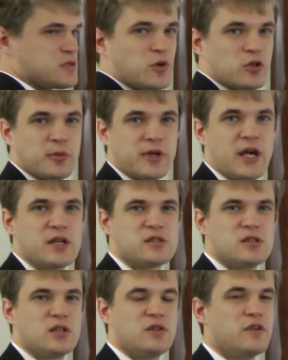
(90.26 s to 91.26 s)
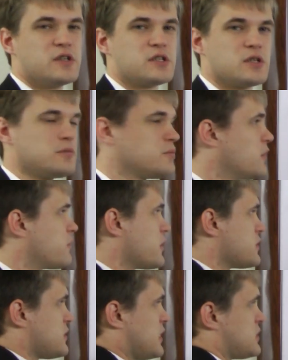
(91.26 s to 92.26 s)
is multiplication and division. But
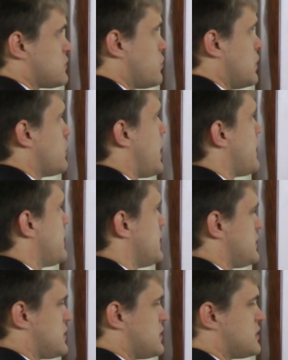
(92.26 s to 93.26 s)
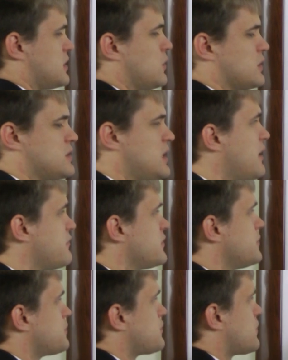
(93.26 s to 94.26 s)
first, let's rewrite this to see what's left.